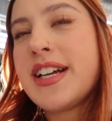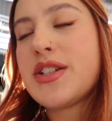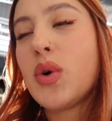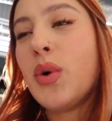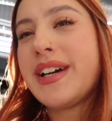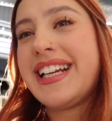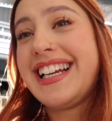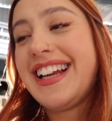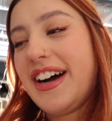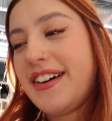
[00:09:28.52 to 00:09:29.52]
just
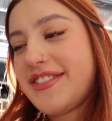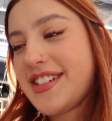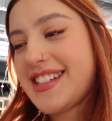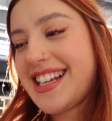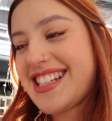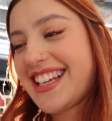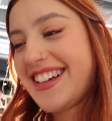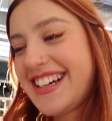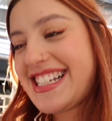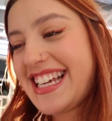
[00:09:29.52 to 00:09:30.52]
awkwardly laughed. He was like,
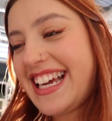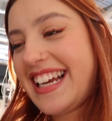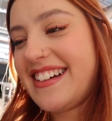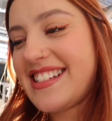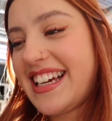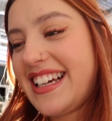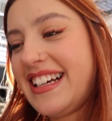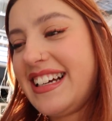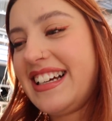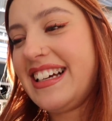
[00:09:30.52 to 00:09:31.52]
security, and I was like,
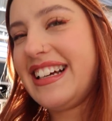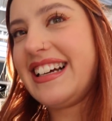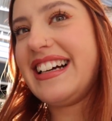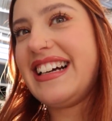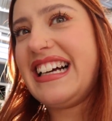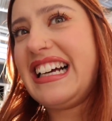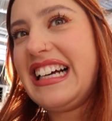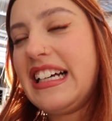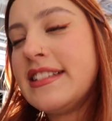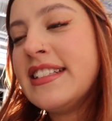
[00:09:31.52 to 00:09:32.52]

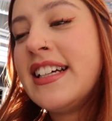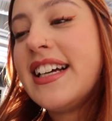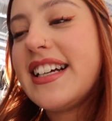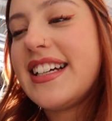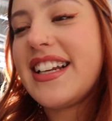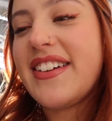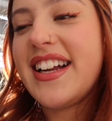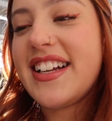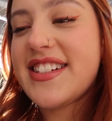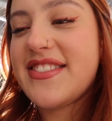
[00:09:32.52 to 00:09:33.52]
anyway,
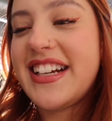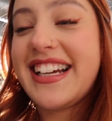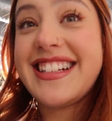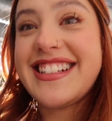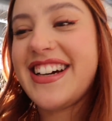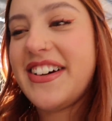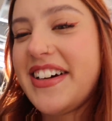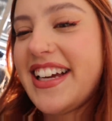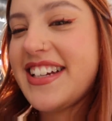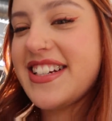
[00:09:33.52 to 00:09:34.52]
it looks really good. Can't
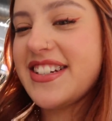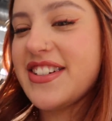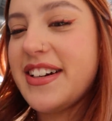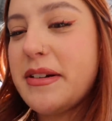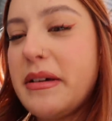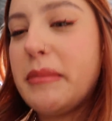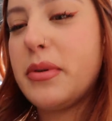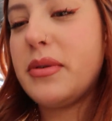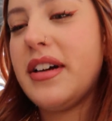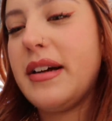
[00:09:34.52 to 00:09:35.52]
wait. Should I try a
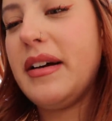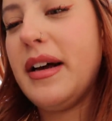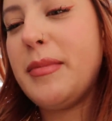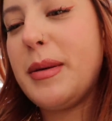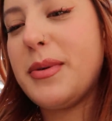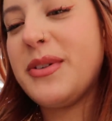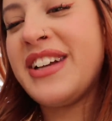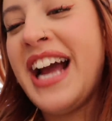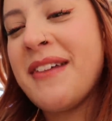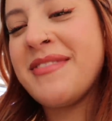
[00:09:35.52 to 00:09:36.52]
meatball
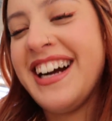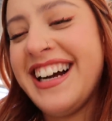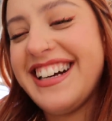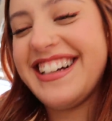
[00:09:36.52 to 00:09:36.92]
on camera?